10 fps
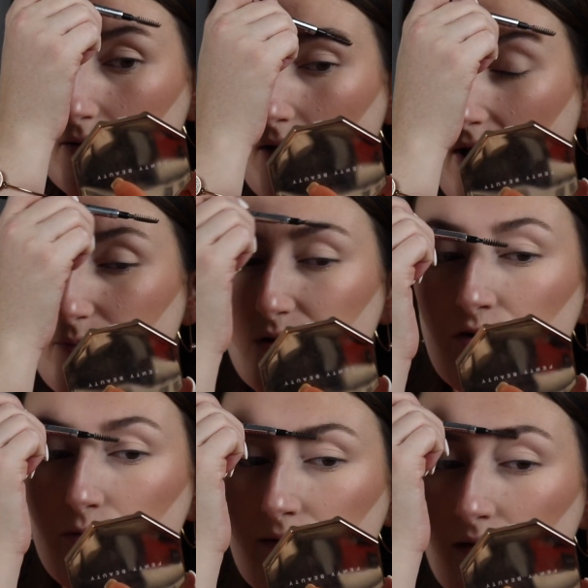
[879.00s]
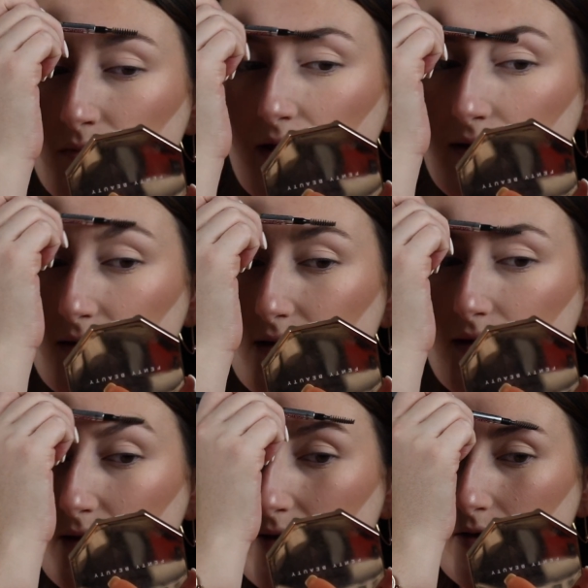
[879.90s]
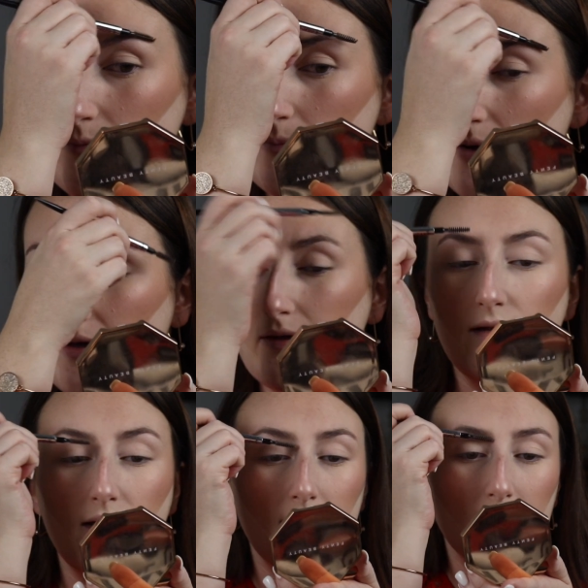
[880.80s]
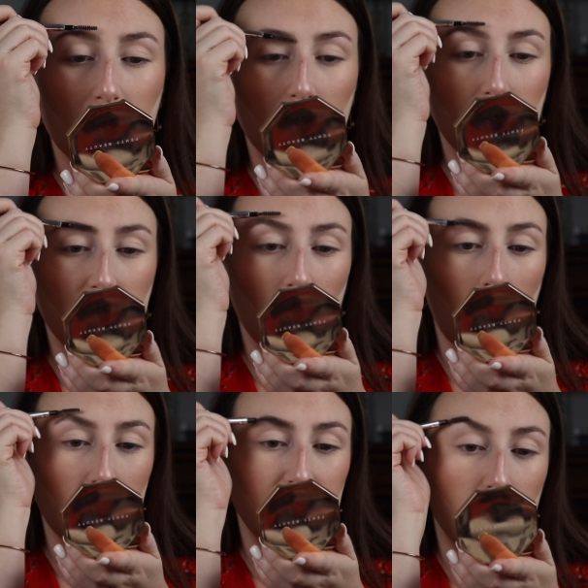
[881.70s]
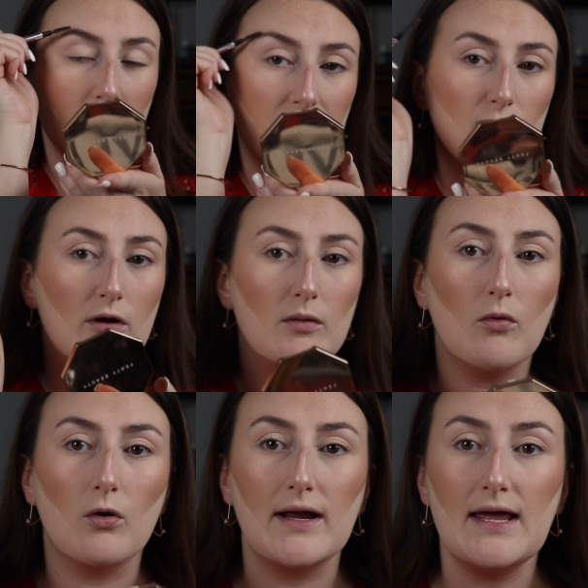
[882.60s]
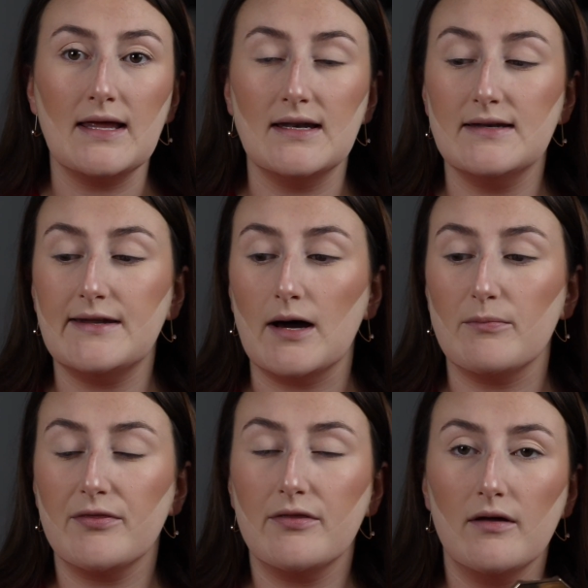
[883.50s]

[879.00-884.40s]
have been doing them lately, but let me know if you guys want a more in-depth